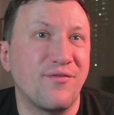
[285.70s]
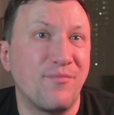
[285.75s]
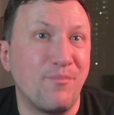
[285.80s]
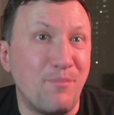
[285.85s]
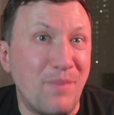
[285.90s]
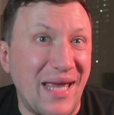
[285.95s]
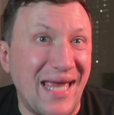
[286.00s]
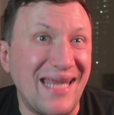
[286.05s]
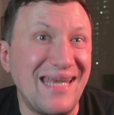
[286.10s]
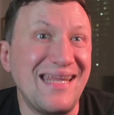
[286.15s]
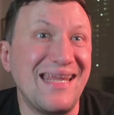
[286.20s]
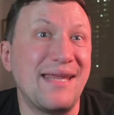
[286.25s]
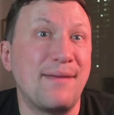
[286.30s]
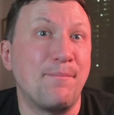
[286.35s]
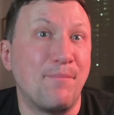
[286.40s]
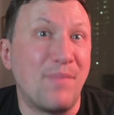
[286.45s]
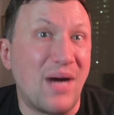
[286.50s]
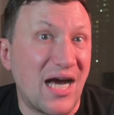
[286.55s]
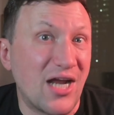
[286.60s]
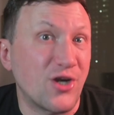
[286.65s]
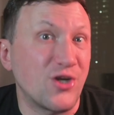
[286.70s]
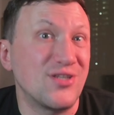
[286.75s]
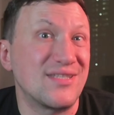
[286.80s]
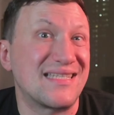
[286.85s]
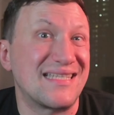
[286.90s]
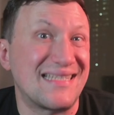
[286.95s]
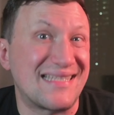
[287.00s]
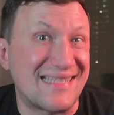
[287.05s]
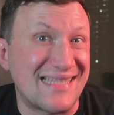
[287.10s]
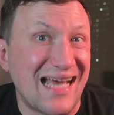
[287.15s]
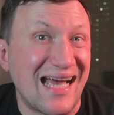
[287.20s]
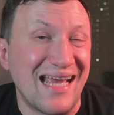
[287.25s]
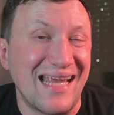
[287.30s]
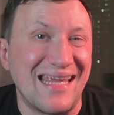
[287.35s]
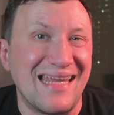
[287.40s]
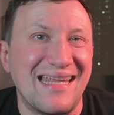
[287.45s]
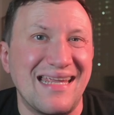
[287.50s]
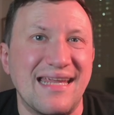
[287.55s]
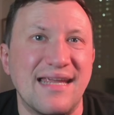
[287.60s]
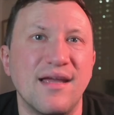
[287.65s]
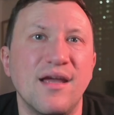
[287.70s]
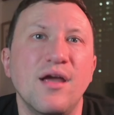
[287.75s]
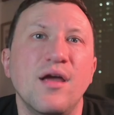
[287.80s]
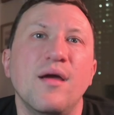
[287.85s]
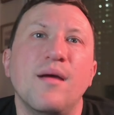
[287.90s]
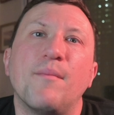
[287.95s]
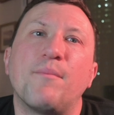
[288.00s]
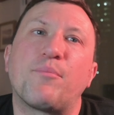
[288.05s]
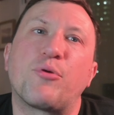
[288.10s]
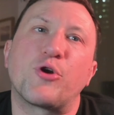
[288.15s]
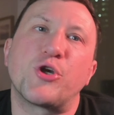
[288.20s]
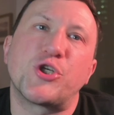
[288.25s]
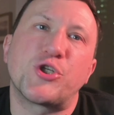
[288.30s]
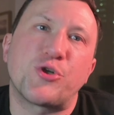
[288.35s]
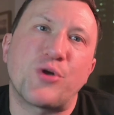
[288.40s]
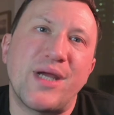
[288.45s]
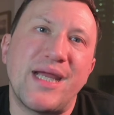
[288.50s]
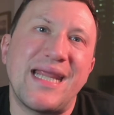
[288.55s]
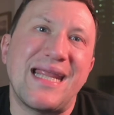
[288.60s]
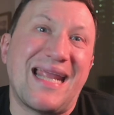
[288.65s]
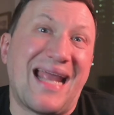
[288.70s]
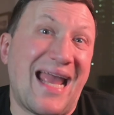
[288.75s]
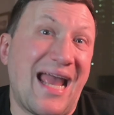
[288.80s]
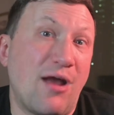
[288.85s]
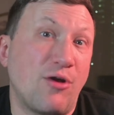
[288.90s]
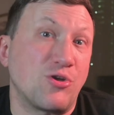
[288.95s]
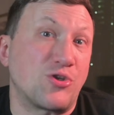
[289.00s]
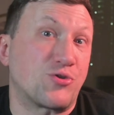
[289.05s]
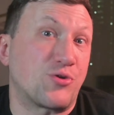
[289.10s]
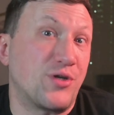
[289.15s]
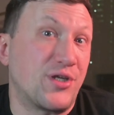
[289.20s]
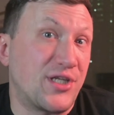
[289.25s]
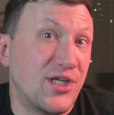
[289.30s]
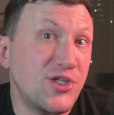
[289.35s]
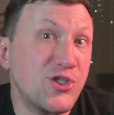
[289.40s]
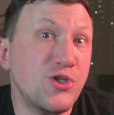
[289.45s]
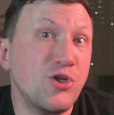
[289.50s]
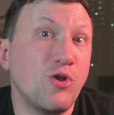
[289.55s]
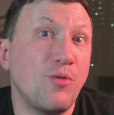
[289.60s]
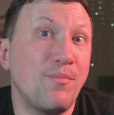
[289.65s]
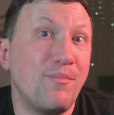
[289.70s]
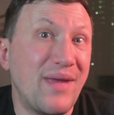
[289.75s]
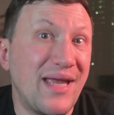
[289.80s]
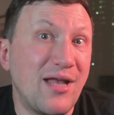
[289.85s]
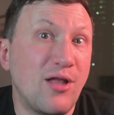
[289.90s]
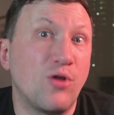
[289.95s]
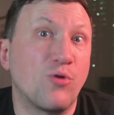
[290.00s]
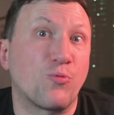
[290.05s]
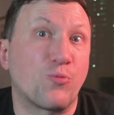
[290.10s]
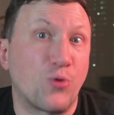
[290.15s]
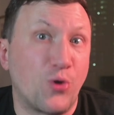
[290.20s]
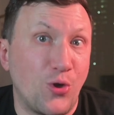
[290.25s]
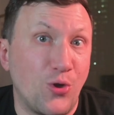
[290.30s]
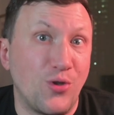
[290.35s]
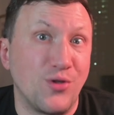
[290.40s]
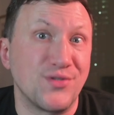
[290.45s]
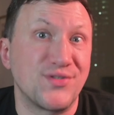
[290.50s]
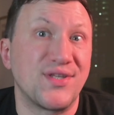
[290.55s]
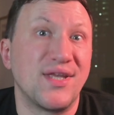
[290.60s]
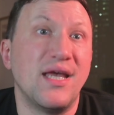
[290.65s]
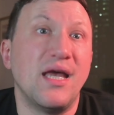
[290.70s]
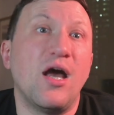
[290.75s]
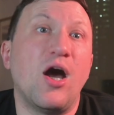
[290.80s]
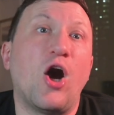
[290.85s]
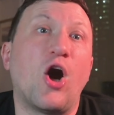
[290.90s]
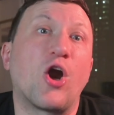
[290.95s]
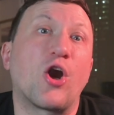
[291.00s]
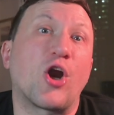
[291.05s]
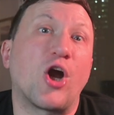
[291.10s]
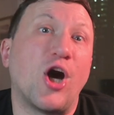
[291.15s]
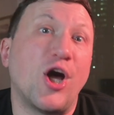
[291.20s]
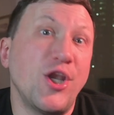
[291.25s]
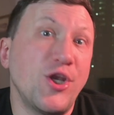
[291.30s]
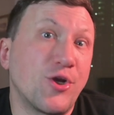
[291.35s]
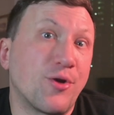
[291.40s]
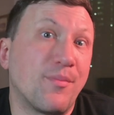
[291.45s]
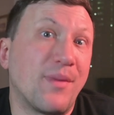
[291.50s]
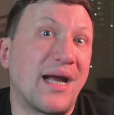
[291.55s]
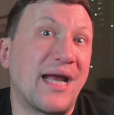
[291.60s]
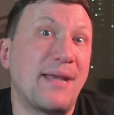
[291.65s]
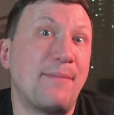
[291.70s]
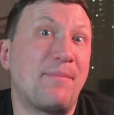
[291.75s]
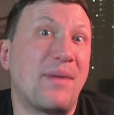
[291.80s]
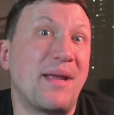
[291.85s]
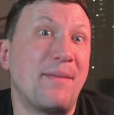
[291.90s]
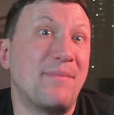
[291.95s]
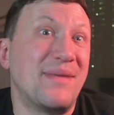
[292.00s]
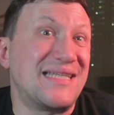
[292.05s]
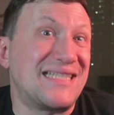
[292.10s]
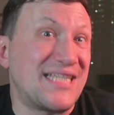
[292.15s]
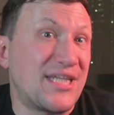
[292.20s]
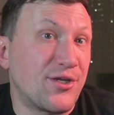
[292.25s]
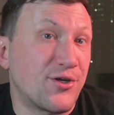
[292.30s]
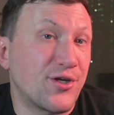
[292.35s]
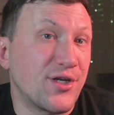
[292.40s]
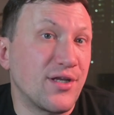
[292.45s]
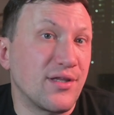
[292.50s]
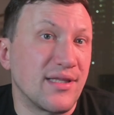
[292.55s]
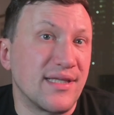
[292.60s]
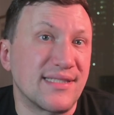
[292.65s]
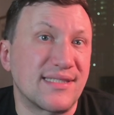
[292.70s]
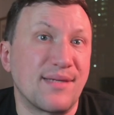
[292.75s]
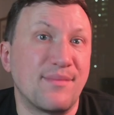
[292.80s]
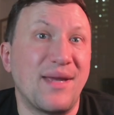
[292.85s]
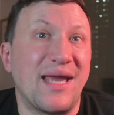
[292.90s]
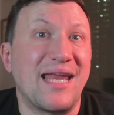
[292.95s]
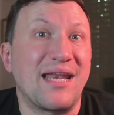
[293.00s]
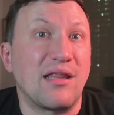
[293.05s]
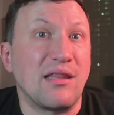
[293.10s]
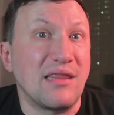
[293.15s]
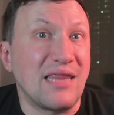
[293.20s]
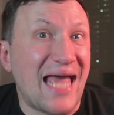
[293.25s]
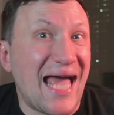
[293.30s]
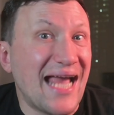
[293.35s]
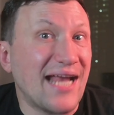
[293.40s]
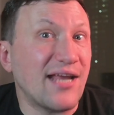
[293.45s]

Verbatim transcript: men in modern society, portraying how traditional male roles are undermined by materialism and a lack